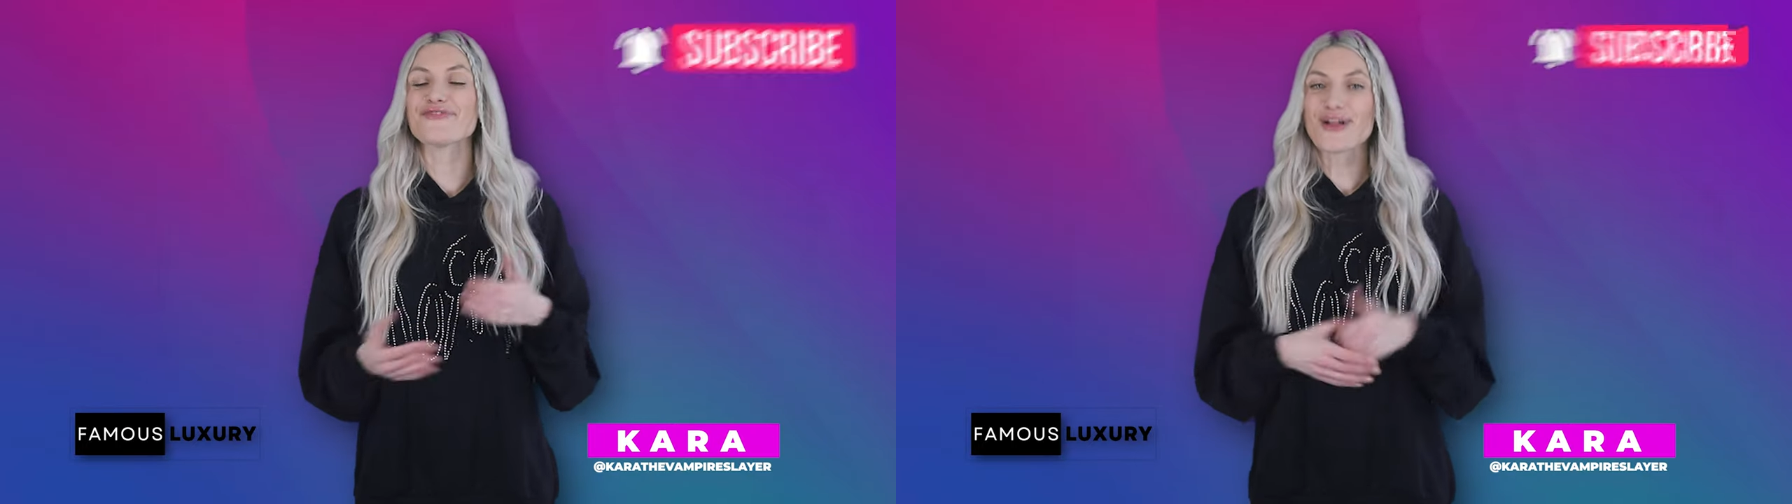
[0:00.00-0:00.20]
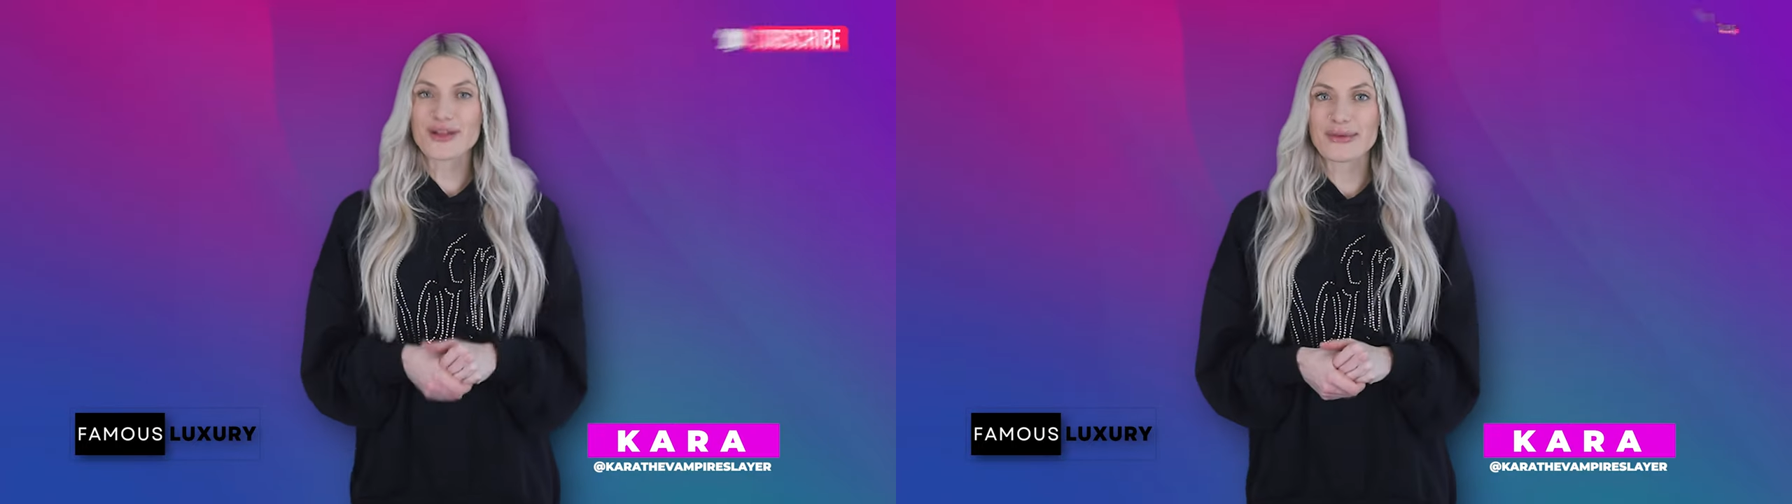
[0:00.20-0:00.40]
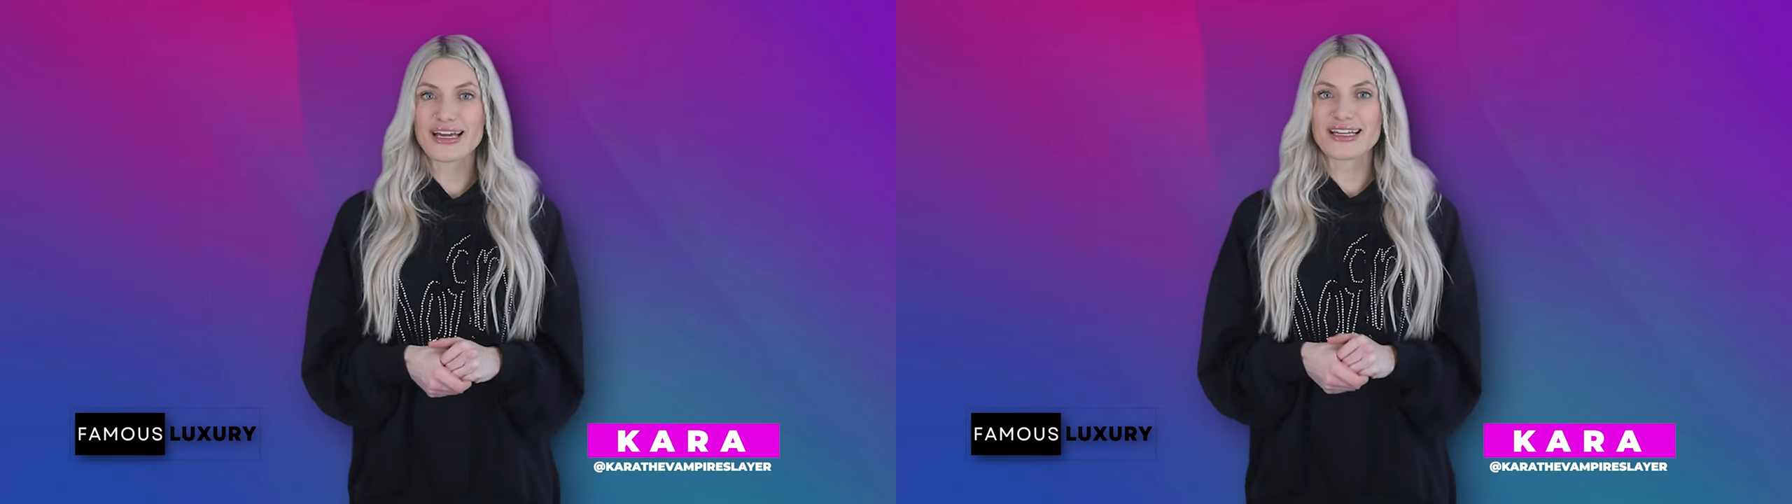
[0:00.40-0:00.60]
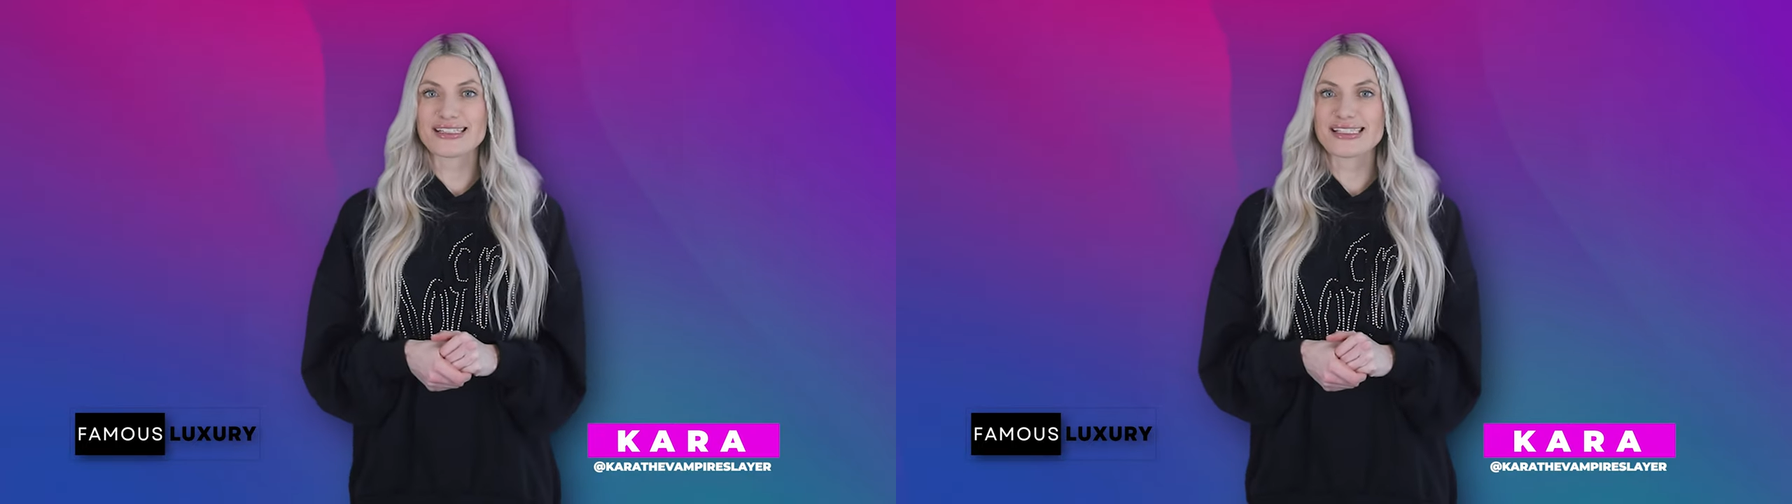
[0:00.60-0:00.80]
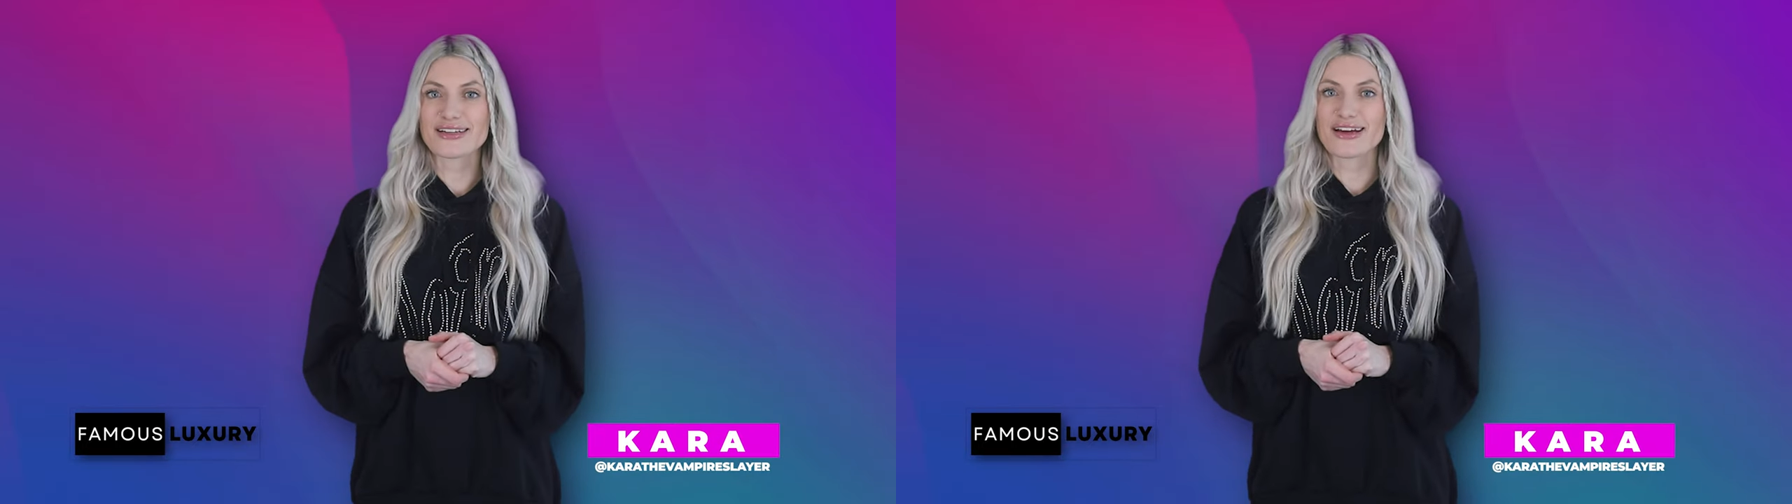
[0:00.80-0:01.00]
Follow me on
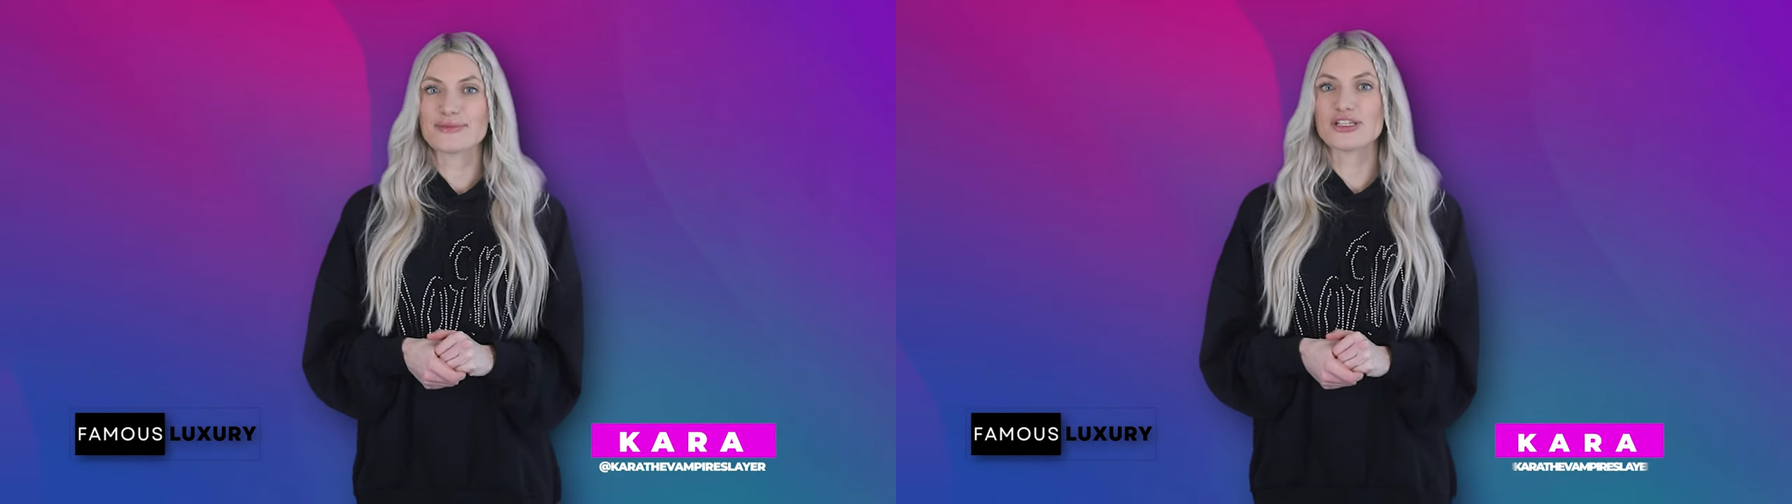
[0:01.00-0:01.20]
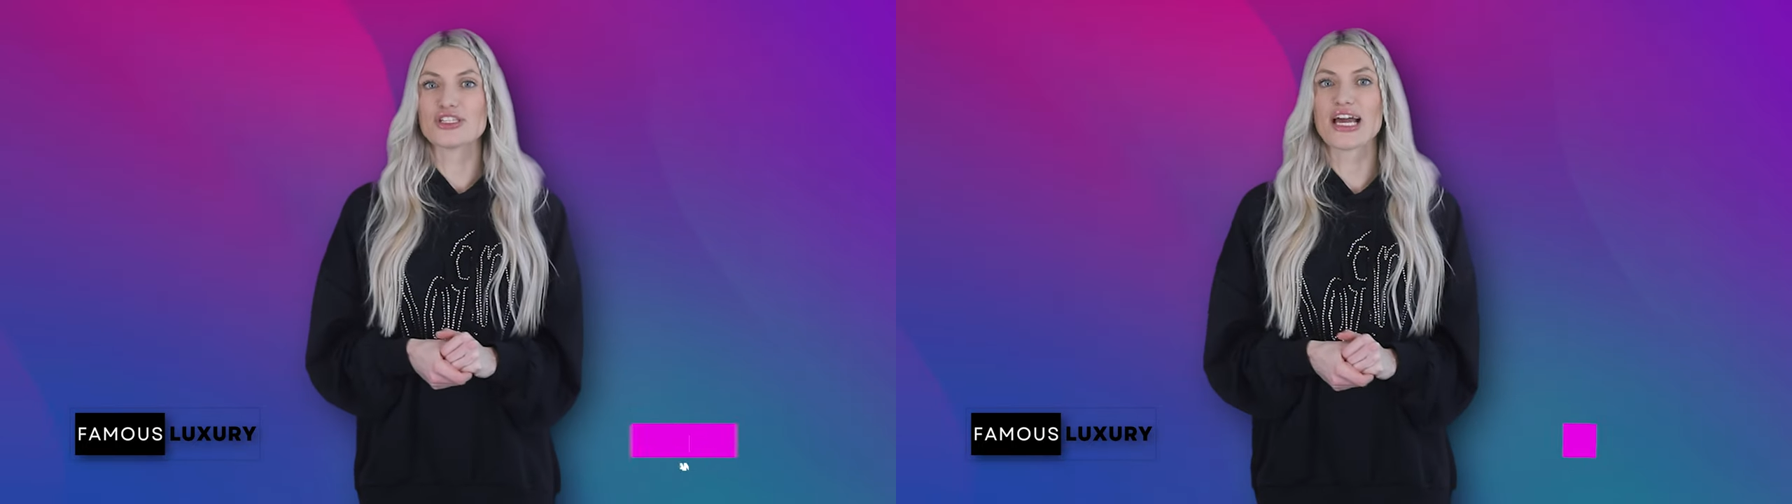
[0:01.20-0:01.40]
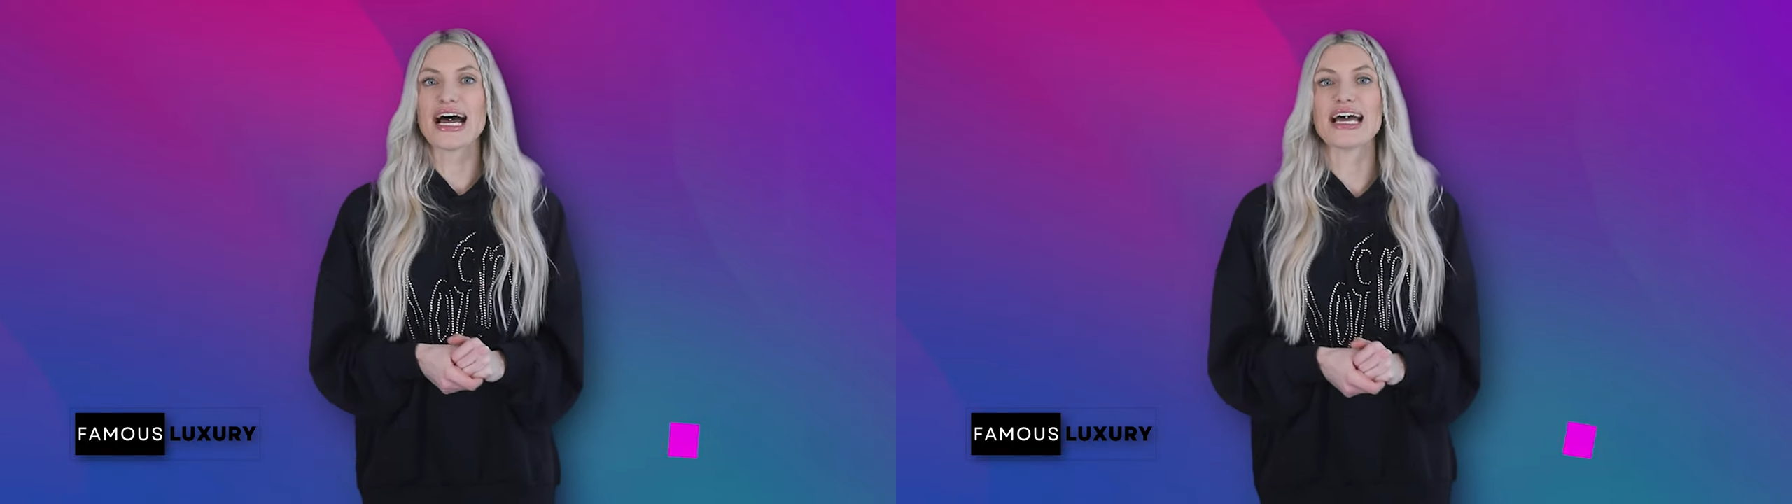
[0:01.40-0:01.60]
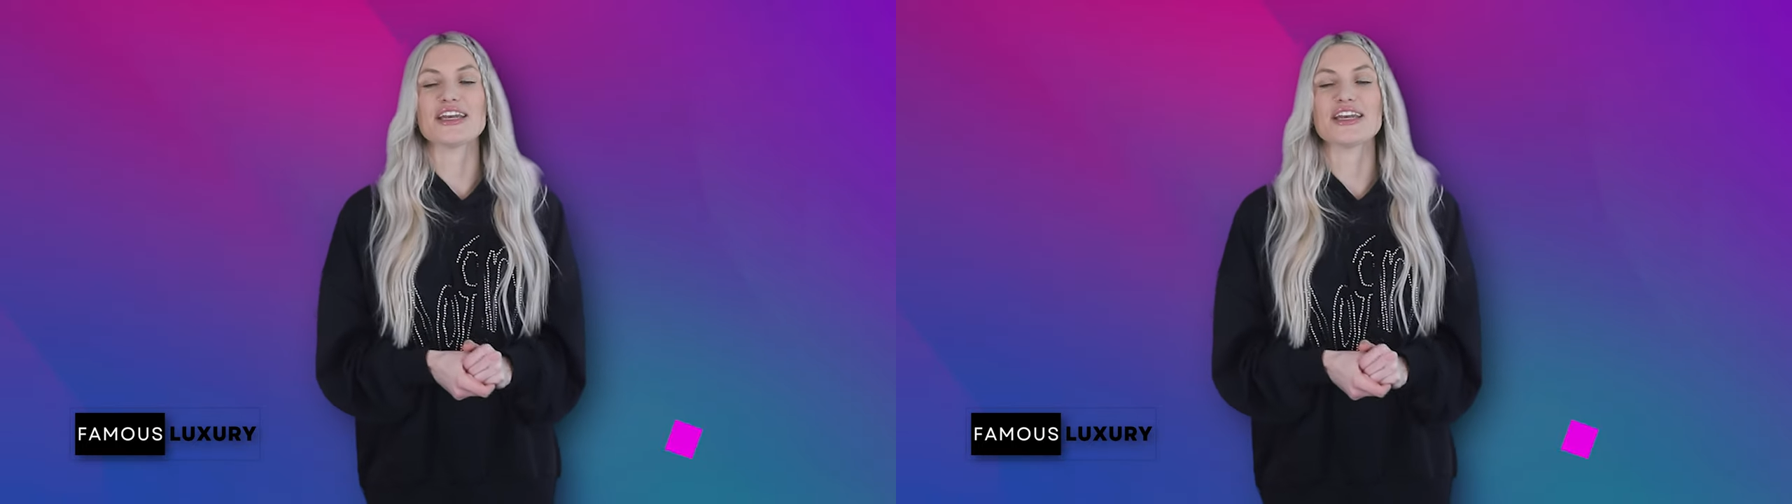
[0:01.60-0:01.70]
Instagram to chat,